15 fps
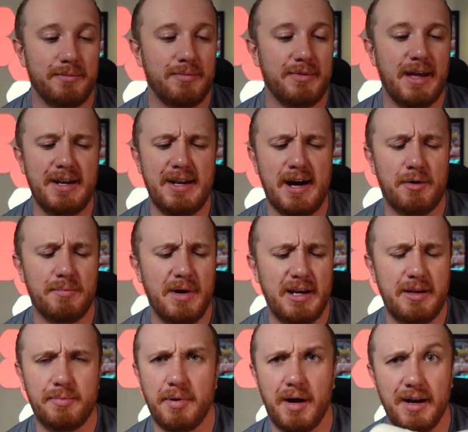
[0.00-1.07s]
They're now
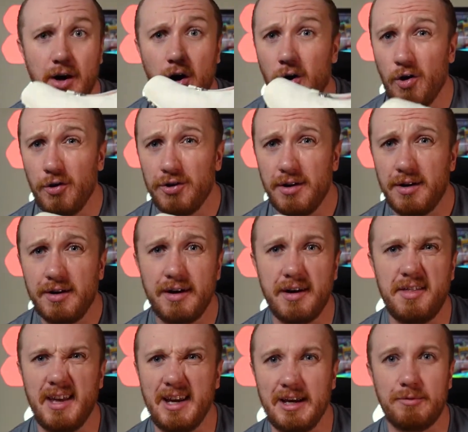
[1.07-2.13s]
made by On, I
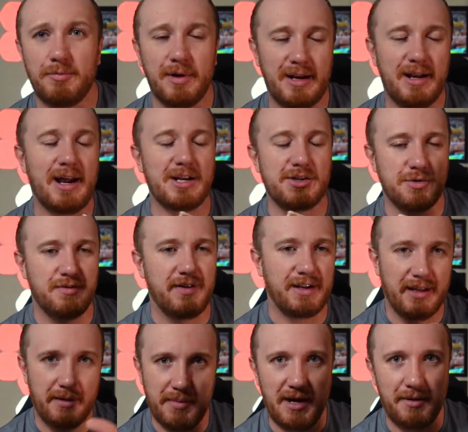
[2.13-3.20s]
think, when in actual fact
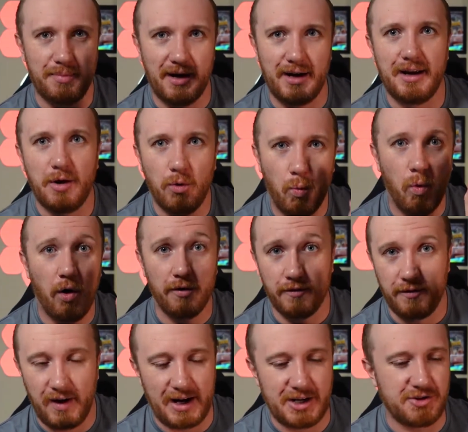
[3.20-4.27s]
they're made by one
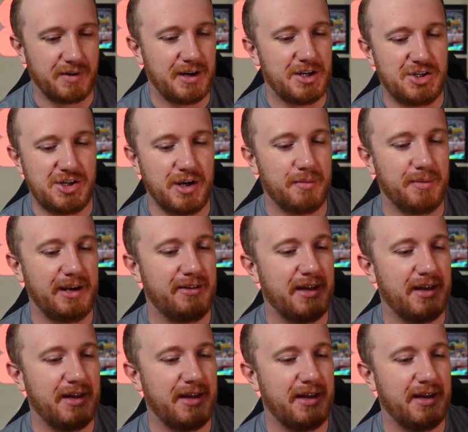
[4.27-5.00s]
factory in Germany.